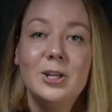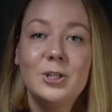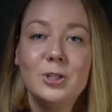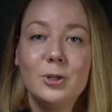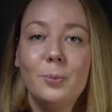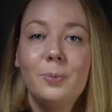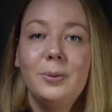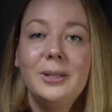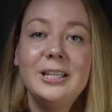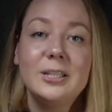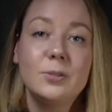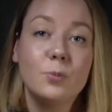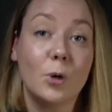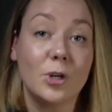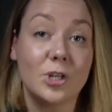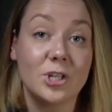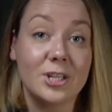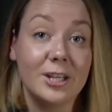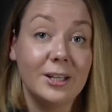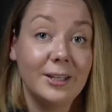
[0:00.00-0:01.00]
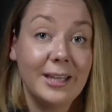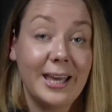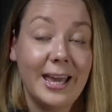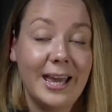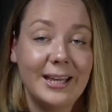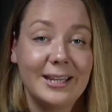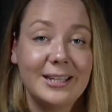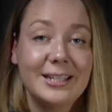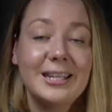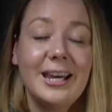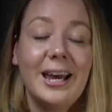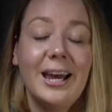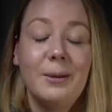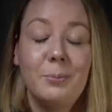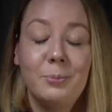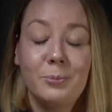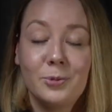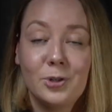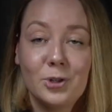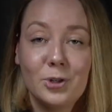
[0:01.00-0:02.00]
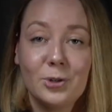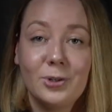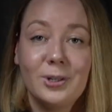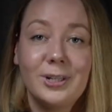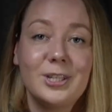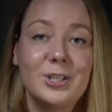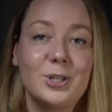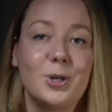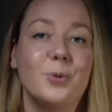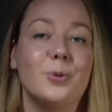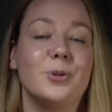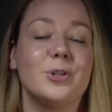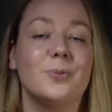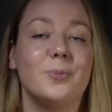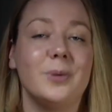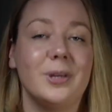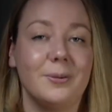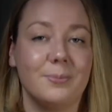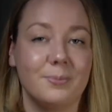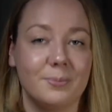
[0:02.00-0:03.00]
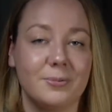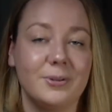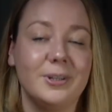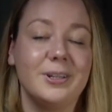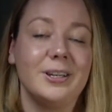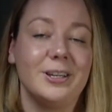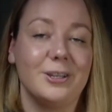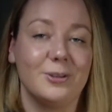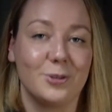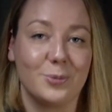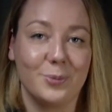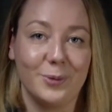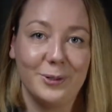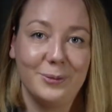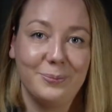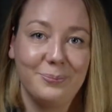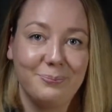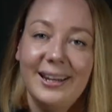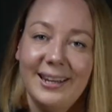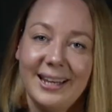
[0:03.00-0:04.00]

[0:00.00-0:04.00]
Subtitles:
So please watch till the end, I'm sure it's going to be pretty useful.